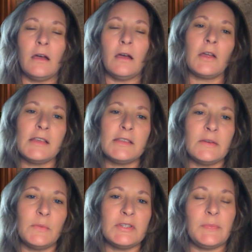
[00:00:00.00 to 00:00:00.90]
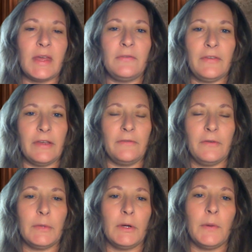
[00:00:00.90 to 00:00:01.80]
Our customers benefit
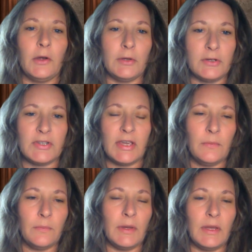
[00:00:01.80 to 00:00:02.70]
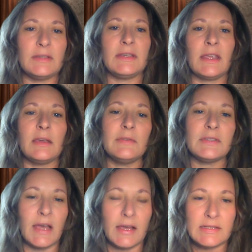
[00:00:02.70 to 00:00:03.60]
from our partnership because it
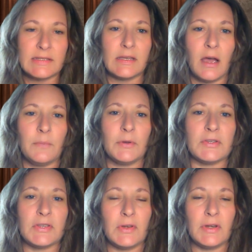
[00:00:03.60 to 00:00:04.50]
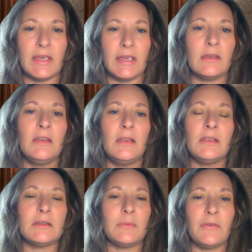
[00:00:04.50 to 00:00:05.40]
gives us the opportunity
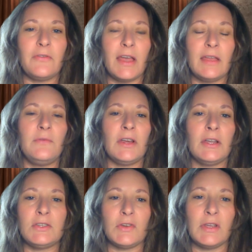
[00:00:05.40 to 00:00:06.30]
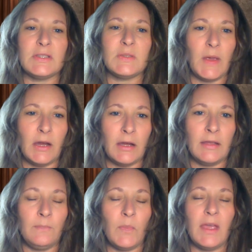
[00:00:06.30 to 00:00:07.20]
to provide very
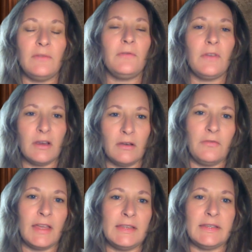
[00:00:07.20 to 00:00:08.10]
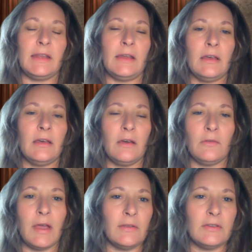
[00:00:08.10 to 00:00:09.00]
transparent and verified data
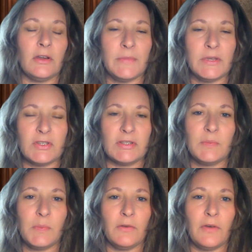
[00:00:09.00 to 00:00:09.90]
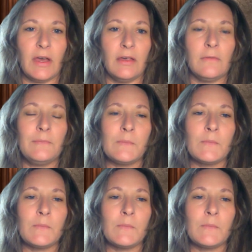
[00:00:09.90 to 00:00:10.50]
around our emissions profile.